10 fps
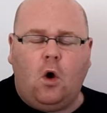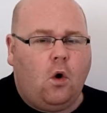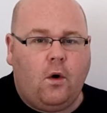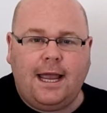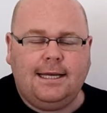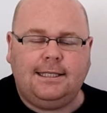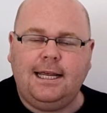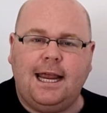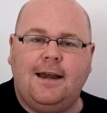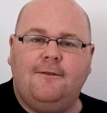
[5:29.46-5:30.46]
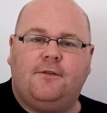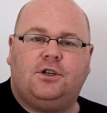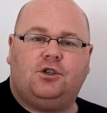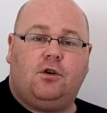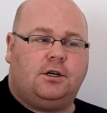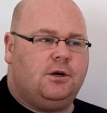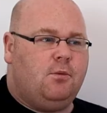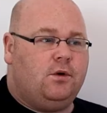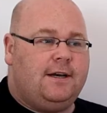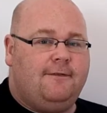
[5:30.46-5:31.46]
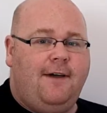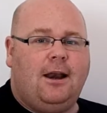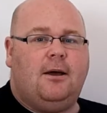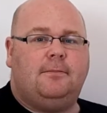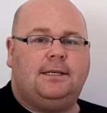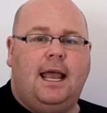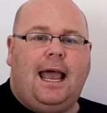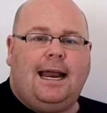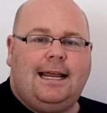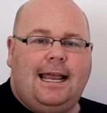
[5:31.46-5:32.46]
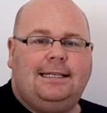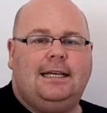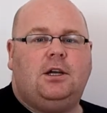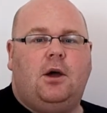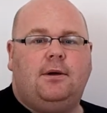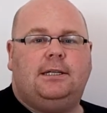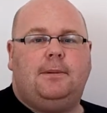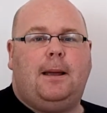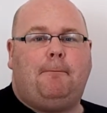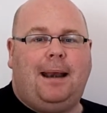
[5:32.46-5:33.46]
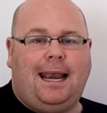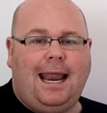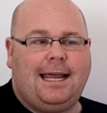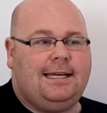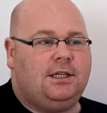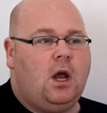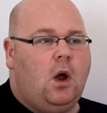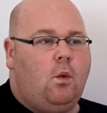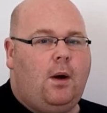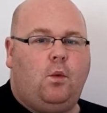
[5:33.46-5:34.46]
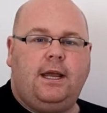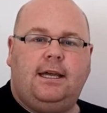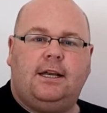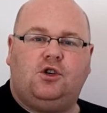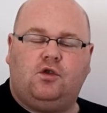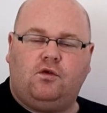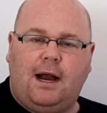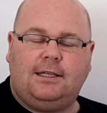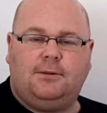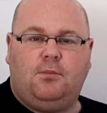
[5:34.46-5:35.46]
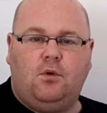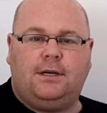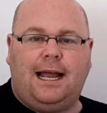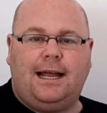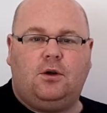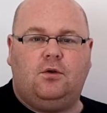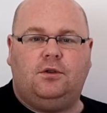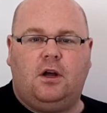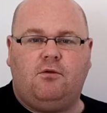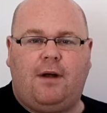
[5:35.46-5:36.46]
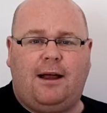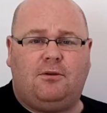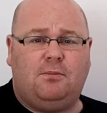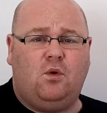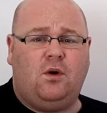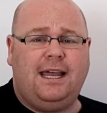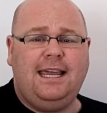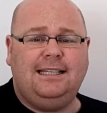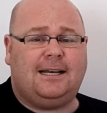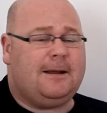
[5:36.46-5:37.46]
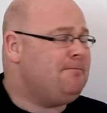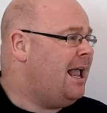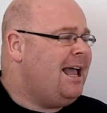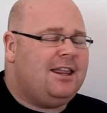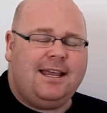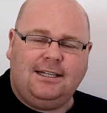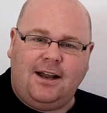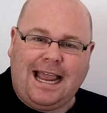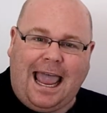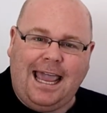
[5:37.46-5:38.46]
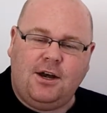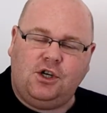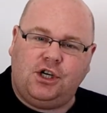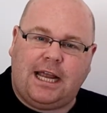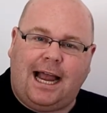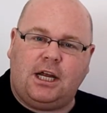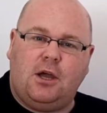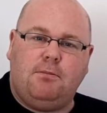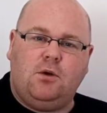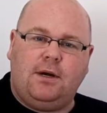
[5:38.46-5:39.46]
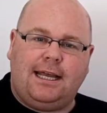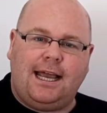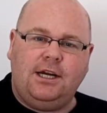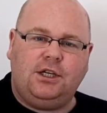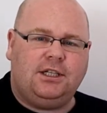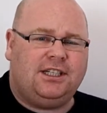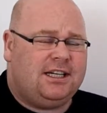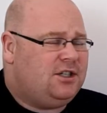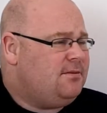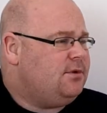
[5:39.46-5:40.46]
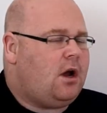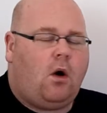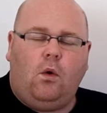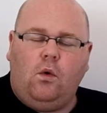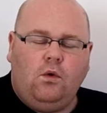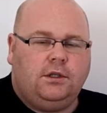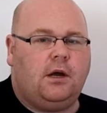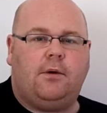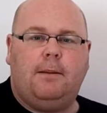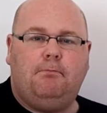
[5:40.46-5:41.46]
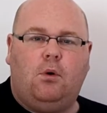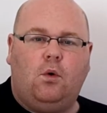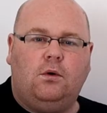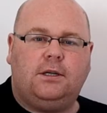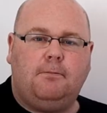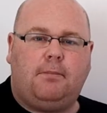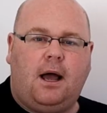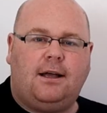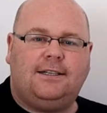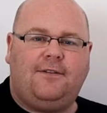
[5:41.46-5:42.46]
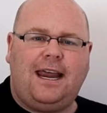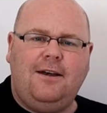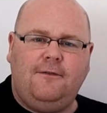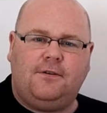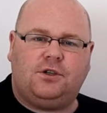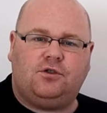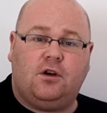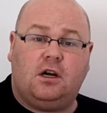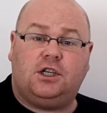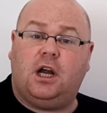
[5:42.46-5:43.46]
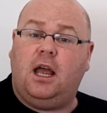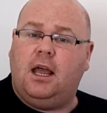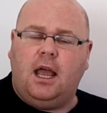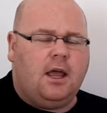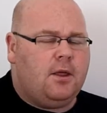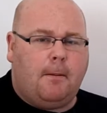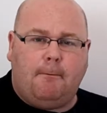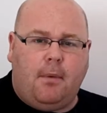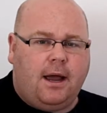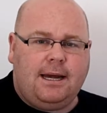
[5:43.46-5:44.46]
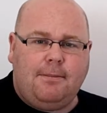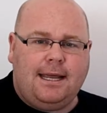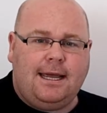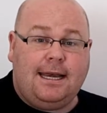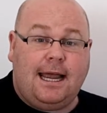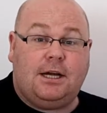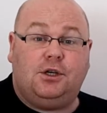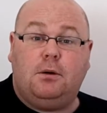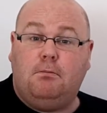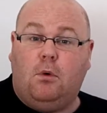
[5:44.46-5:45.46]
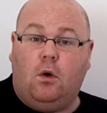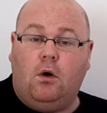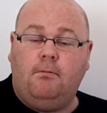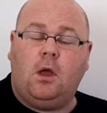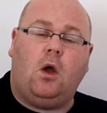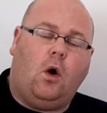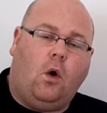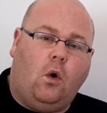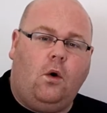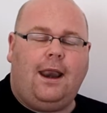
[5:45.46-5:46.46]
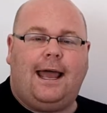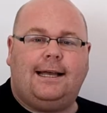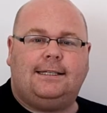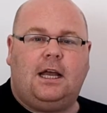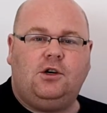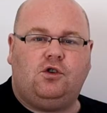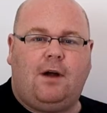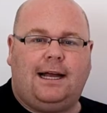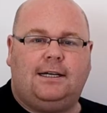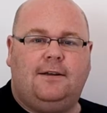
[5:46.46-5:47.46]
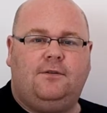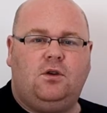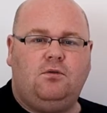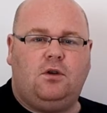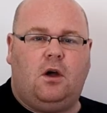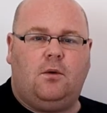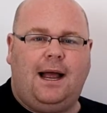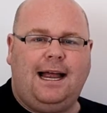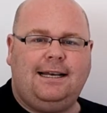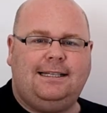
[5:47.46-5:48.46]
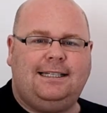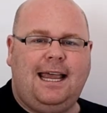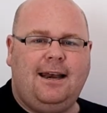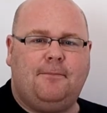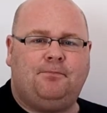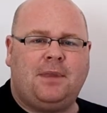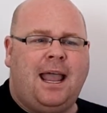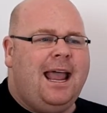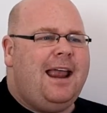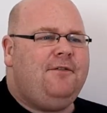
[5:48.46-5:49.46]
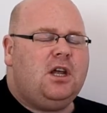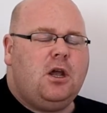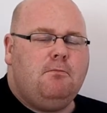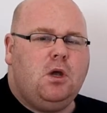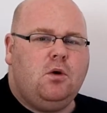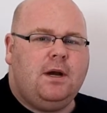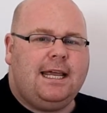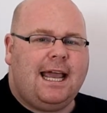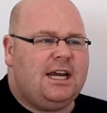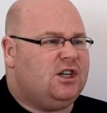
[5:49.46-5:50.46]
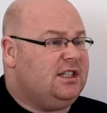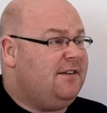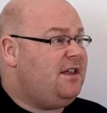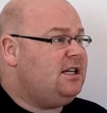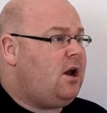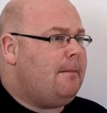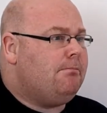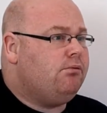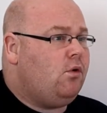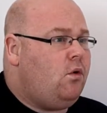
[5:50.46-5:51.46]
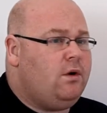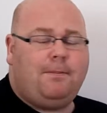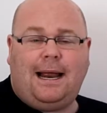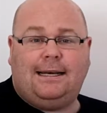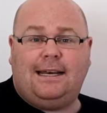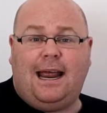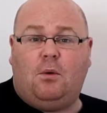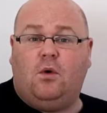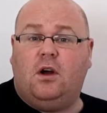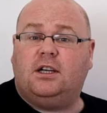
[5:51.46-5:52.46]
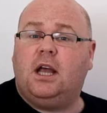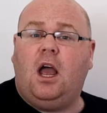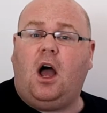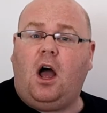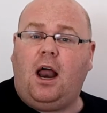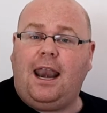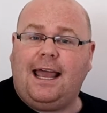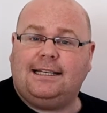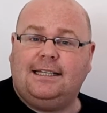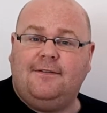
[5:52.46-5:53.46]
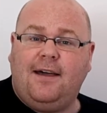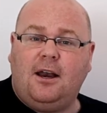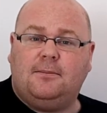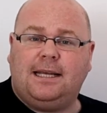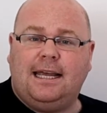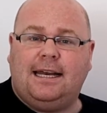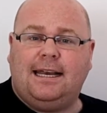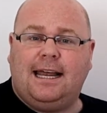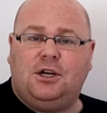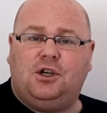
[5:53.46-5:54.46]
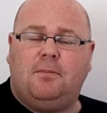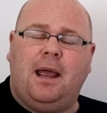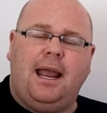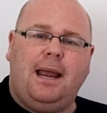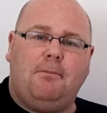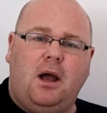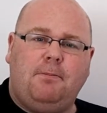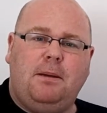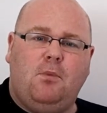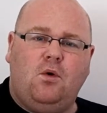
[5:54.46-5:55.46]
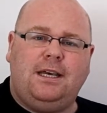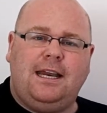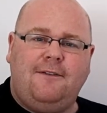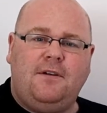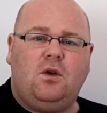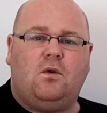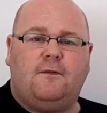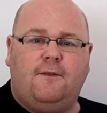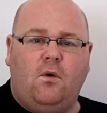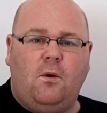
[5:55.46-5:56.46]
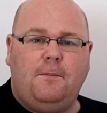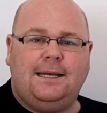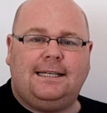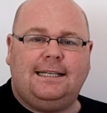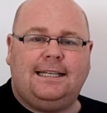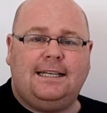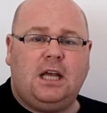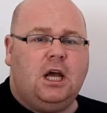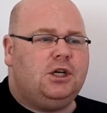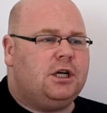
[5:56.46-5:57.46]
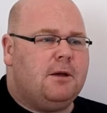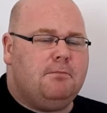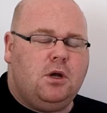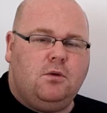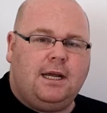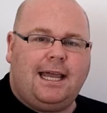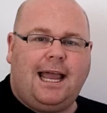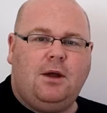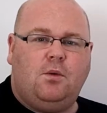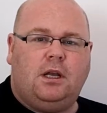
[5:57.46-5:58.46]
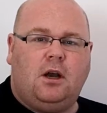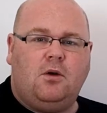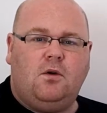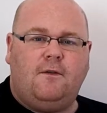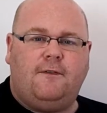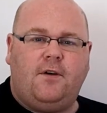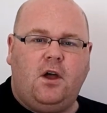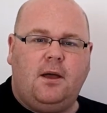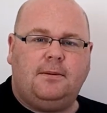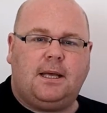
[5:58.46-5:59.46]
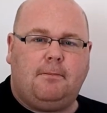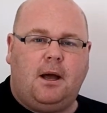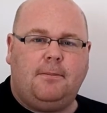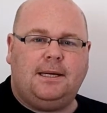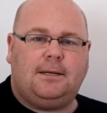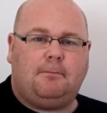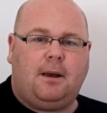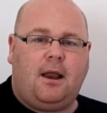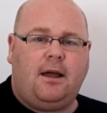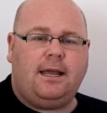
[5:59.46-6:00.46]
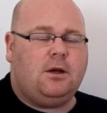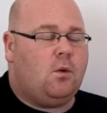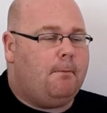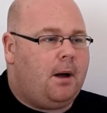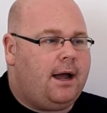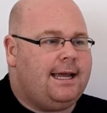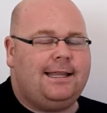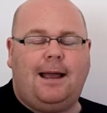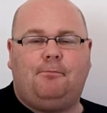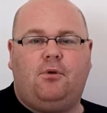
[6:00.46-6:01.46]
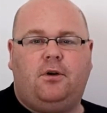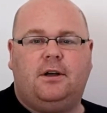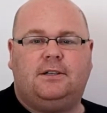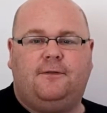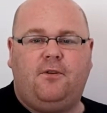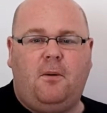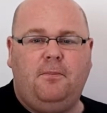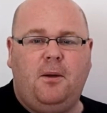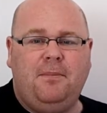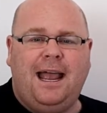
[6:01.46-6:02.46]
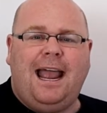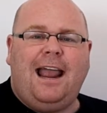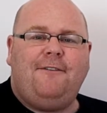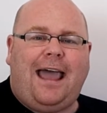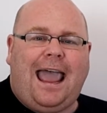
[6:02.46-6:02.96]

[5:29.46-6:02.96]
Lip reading: Or is the infrastructure more developed, and is it going to be a place where we can transport our goods around more easily? Things like energy and communication systems are also important parts of infrastructure that might make a nation more or less attractive to go and sell in. If the communications, if things like broadband networks are less developed in a nation, it might be more difficult for businesses to communicate with local firms that might be supplying or buying their products from them. If